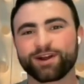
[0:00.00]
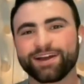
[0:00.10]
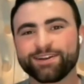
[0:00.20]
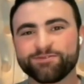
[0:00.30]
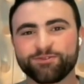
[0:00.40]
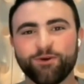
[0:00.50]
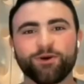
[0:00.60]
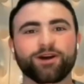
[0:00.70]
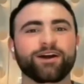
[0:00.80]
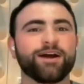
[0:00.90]
I've ran
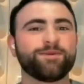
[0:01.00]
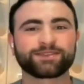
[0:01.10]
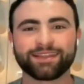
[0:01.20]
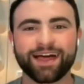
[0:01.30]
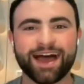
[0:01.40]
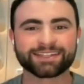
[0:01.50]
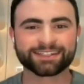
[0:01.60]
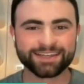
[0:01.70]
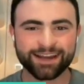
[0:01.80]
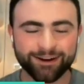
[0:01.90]
for about the
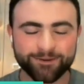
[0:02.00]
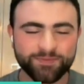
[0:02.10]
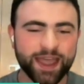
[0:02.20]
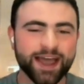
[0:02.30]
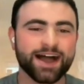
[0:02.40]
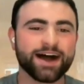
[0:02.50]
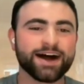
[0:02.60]
last year.